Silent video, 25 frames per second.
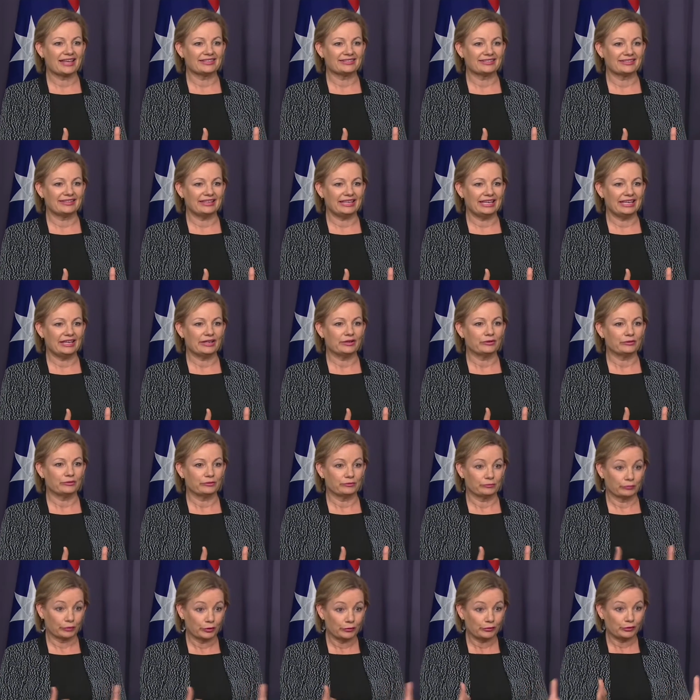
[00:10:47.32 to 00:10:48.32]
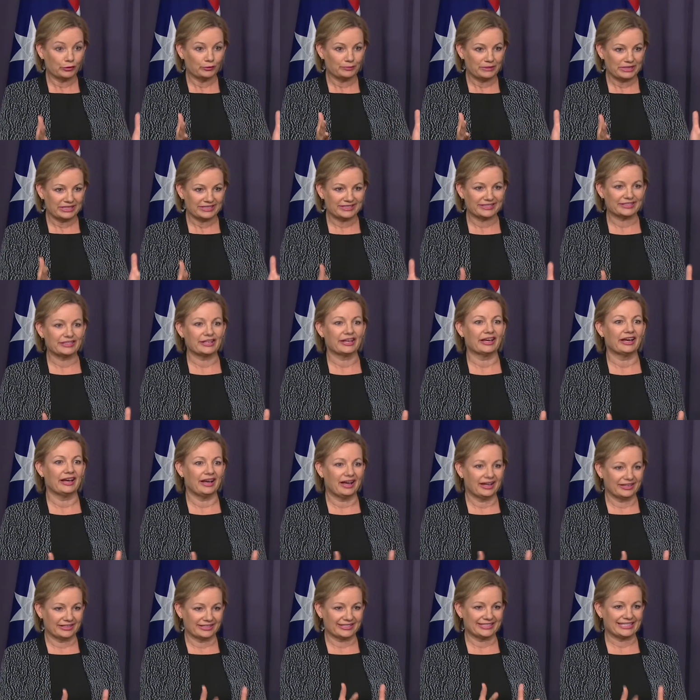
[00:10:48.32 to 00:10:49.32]
as the rural
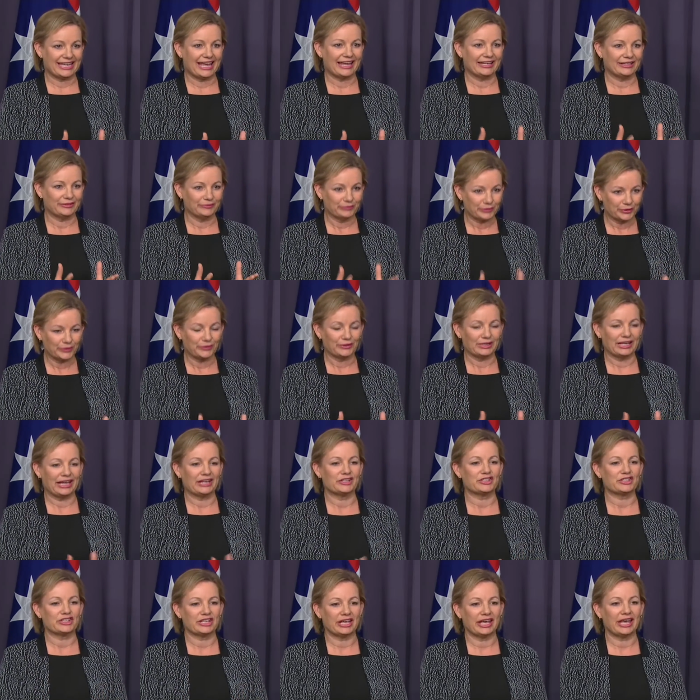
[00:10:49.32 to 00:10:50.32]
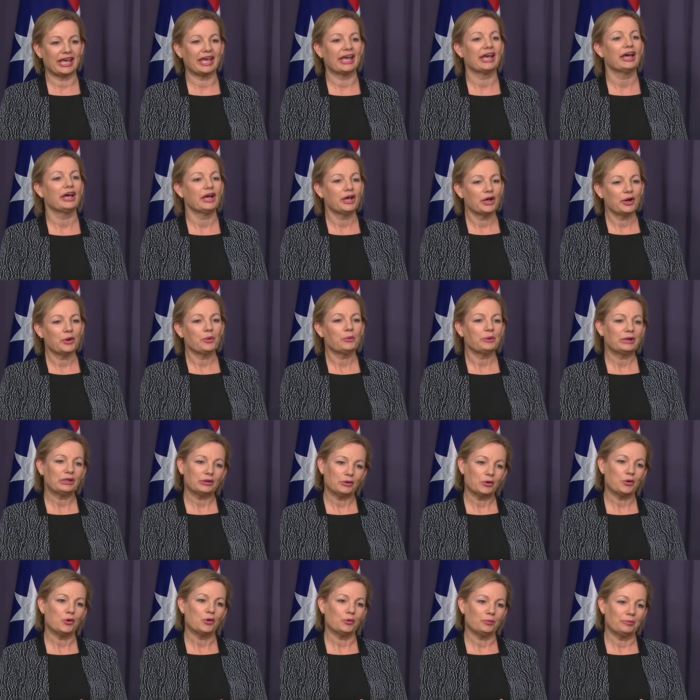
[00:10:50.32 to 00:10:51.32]
minister understanding rural aged care,
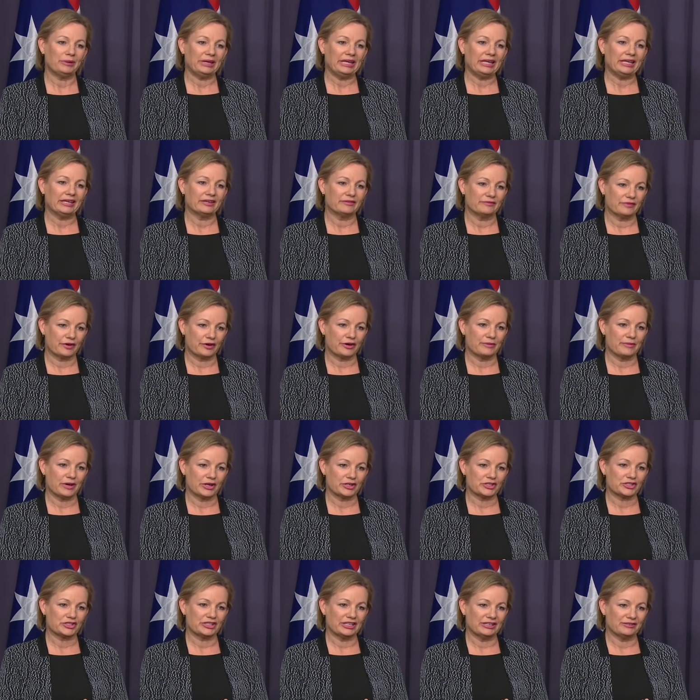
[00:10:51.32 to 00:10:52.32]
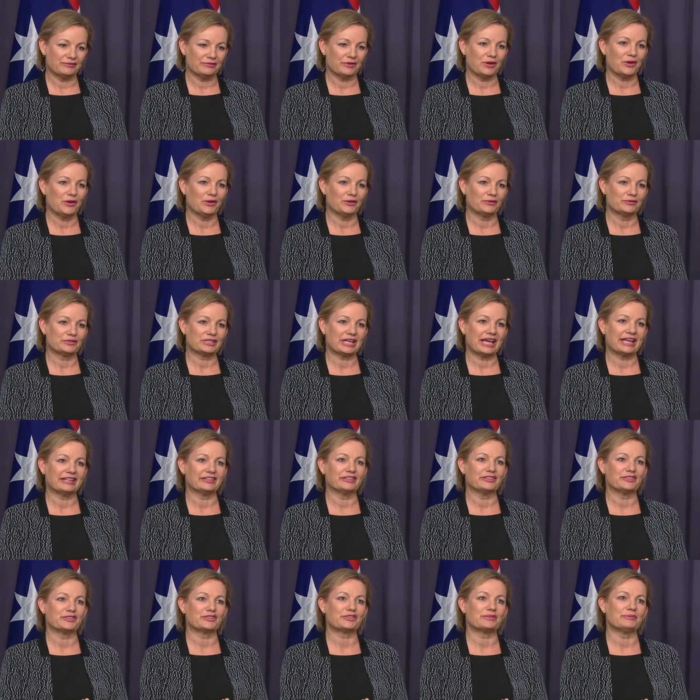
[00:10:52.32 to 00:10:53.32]
will all be very much involved
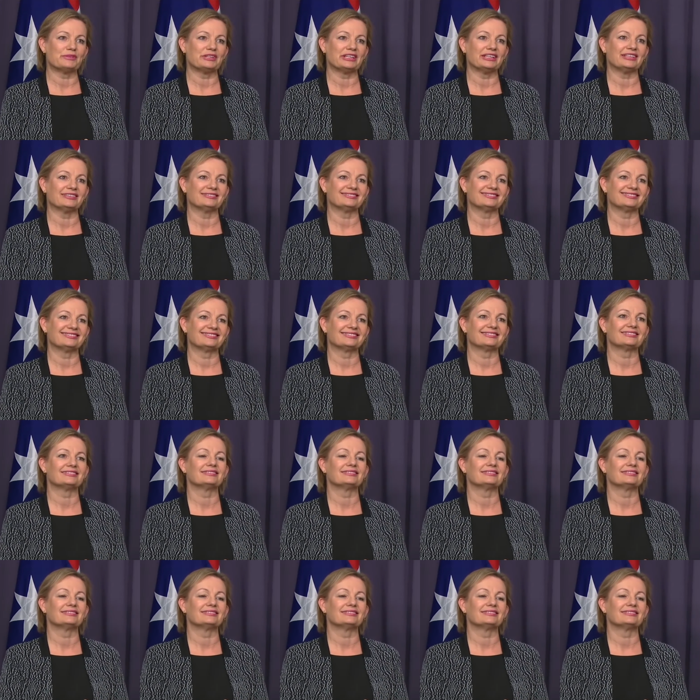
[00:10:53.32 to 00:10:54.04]
and contributing.